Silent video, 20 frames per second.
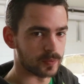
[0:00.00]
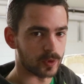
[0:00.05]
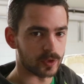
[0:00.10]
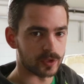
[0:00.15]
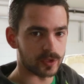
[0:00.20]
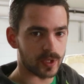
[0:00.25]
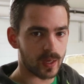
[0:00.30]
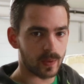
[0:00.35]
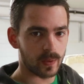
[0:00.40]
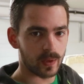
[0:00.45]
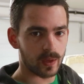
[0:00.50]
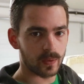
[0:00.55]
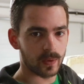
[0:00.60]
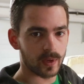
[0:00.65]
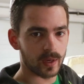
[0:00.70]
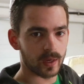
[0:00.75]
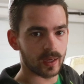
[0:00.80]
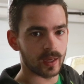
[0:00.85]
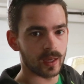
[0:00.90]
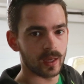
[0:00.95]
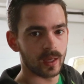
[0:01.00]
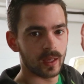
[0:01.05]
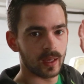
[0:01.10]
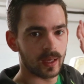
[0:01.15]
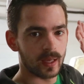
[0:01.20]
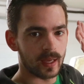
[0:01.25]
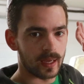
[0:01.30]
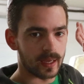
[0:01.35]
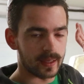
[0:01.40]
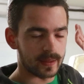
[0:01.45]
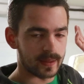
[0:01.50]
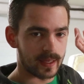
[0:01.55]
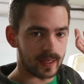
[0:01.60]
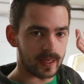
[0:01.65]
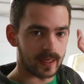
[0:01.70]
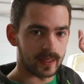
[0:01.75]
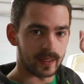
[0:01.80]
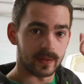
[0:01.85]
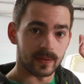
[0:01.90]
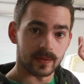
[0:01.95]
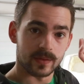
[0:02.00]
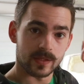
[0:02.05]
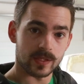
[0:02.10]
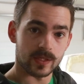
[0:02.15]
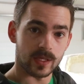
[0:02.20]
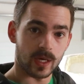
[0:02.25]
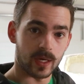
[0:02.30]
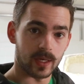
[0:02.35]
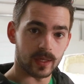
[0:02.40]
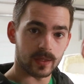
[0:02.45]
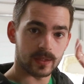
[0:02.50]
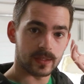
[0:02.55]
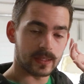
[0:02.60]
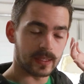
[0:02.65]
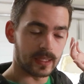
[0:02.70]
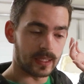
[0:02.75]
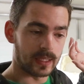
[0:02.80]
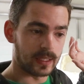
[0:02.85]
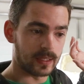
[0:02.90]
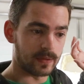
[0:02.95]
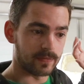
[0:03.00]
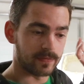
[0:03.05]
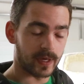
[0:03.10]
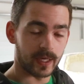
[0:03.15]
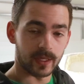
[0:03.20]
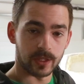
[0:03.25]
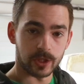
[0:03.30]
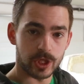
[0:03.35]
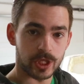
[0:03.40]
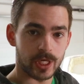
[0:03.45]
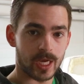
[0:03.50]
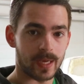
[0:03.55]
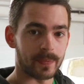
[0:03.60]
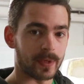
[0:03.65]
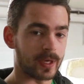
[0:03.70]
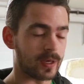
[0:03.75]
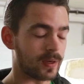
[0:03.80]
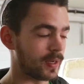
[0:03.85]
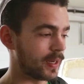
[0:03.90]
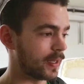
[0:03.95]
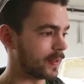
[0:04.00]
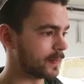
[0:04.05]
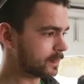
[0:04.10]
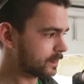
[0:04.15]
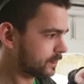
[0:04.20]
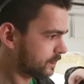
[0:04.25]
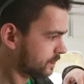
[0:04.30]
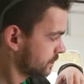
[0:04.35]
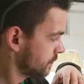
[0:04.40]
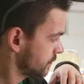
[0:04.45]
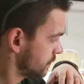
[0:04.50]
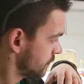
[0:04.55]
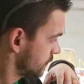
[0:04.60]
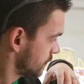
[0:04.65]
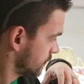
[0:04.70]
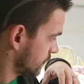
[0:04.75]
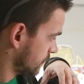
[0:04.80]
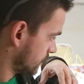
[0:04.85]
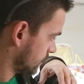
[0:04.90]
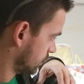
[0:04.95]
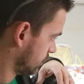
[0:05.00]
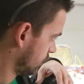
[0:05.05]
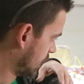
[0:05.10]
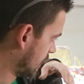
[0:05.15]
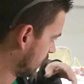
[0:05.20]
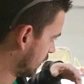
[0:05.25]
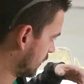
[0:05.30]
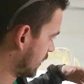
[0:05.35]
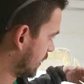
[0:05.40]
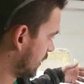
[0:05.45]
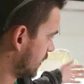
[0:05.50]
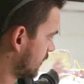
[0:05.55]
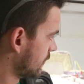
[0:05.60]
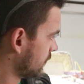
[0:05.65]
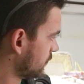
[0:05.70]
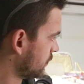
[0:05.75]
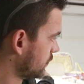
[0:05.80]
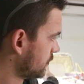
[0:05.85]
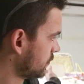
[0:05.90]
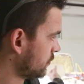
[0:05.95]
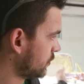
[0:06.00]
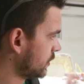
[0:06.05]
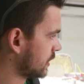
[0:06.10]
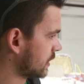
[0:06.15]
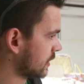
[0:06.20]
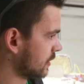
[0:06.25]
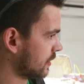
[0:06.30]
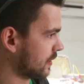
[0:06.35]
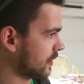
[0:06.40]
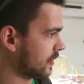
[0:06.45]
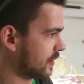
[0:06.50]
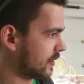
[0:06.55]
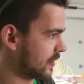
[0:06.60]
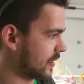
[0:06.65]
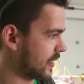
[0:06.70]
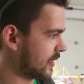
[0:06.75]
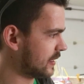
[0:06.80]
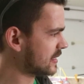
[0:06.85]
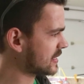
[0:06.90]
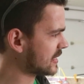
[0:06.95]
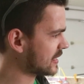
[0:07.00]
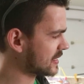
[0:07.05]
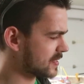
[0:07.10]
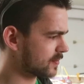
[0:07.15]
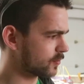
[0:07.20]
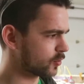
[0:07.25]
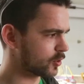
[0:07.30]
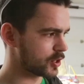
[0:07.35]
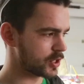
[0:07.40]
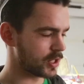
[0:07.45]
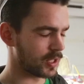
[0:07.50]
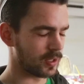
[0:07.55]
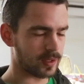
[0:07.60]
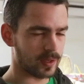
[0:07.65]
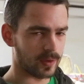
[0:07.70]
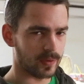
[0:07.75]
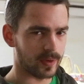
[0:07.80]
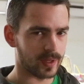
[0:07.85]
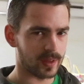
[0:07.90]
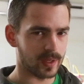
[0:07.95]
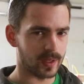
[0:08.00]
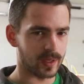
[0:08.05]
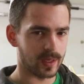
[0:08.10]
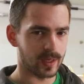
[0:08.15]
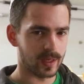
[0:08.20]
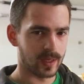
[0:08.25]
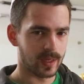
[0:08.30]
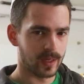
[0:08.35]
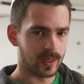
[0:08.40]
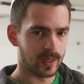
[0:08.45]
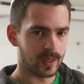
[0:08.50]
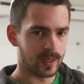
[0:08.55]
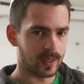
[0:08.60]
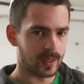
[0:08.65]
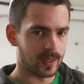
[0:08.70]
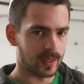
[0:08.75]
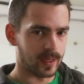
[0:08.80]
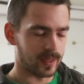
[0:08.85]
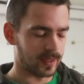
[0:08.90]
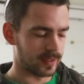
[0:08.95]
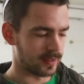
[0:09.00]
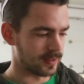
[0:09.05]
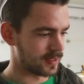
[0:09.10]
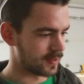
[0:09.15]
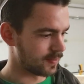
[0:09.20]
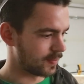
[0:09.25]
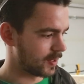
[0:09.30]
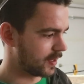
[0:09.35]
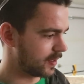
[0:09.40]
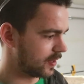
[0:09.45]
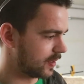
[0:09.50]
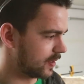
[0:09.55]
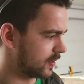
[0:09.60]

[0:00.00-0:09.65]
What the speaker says: some more drywall work, and then start the final shaping on it. And then I need to get some more gel coat, I think, and some